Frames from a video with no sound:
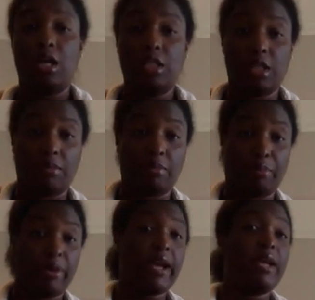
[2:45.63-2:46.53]
some
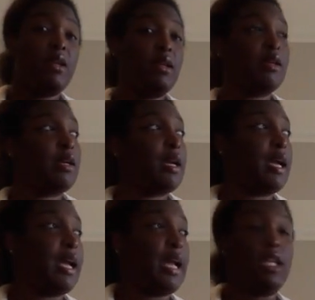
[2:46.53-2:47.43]
bread,
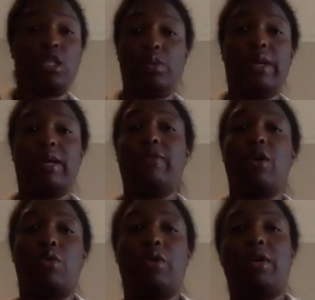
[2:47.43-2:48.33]
and a swig of
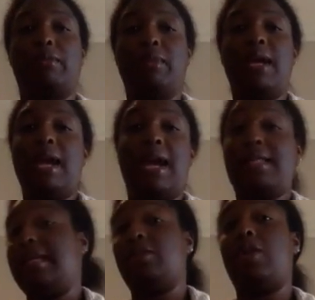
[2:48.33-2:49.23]
Coke. And
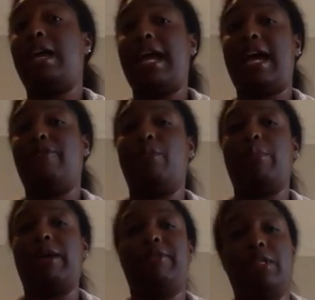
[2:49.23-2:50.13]
that's all I had for
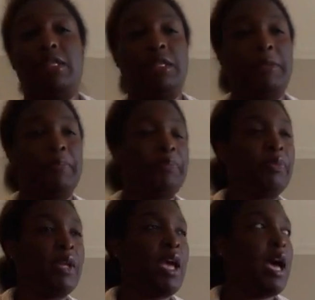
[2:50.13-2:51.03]
breakfast.
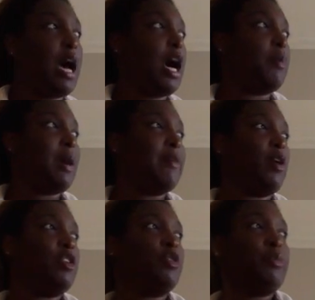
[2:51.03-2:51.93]
I've
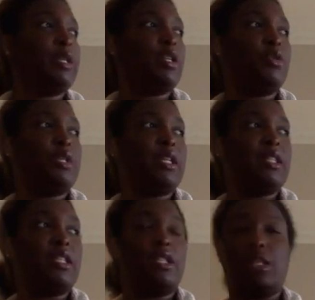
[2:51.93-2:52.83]
also been using this